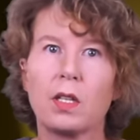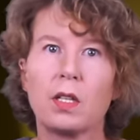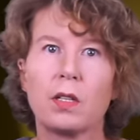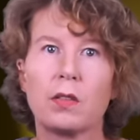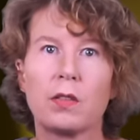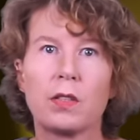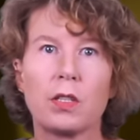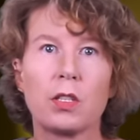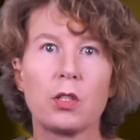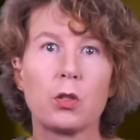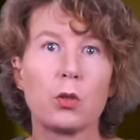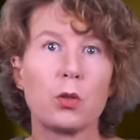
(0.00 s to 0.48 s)

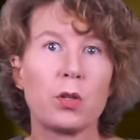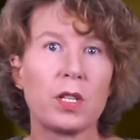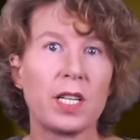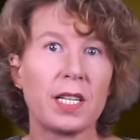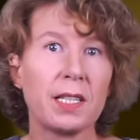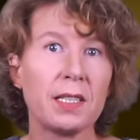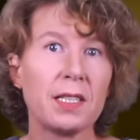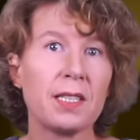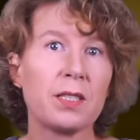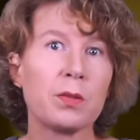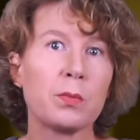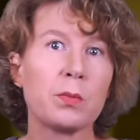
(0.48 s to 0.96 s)
The
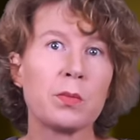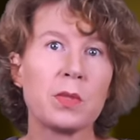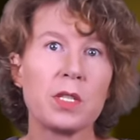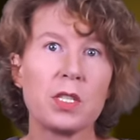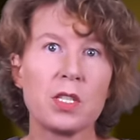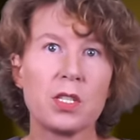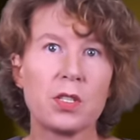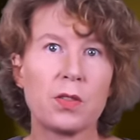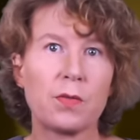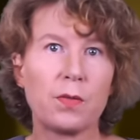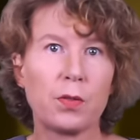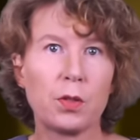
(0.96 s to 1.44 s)
uranium
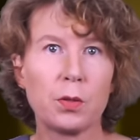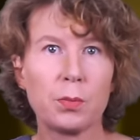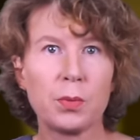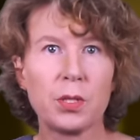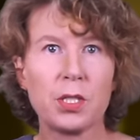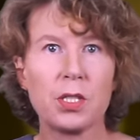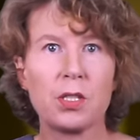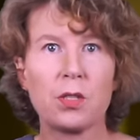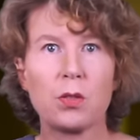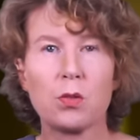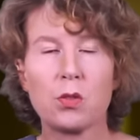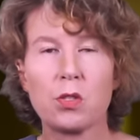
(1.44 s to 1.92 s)
is formed
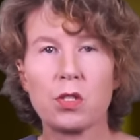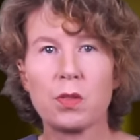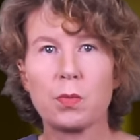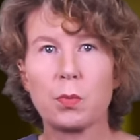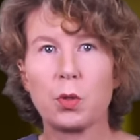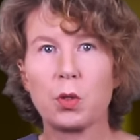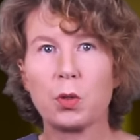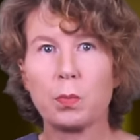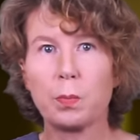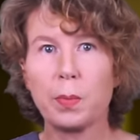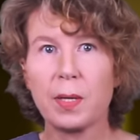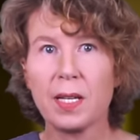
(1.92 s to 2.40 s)
into
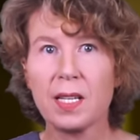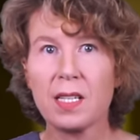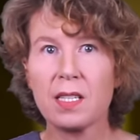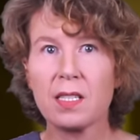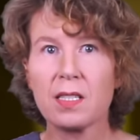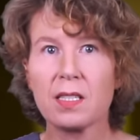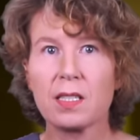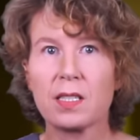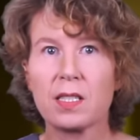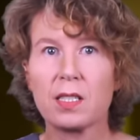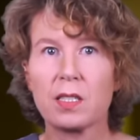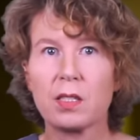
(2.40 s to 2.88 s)
small
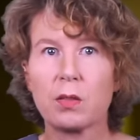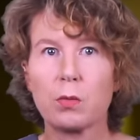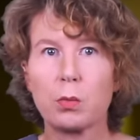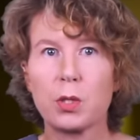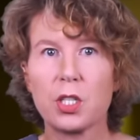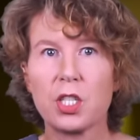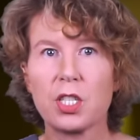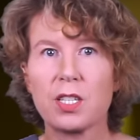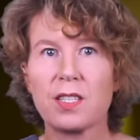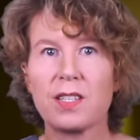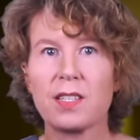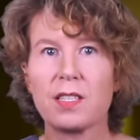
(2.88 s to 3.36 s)
pellets,
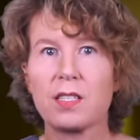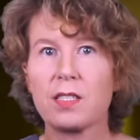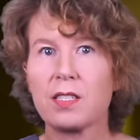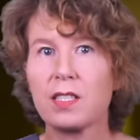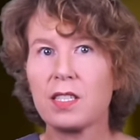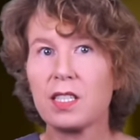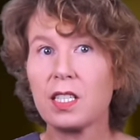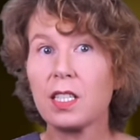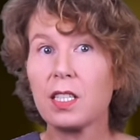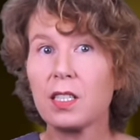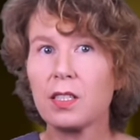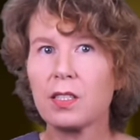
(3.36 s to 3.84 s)
which are then
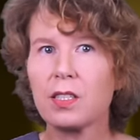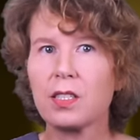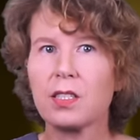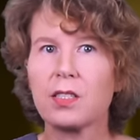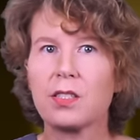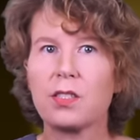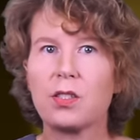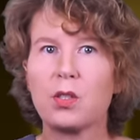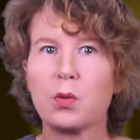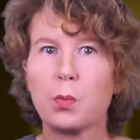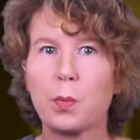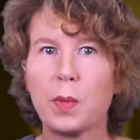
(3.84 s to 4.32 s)
sealed
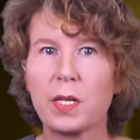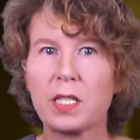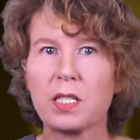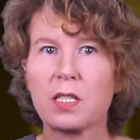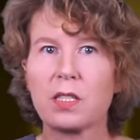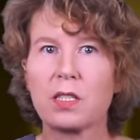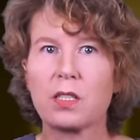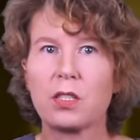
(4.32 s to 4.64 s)
into metal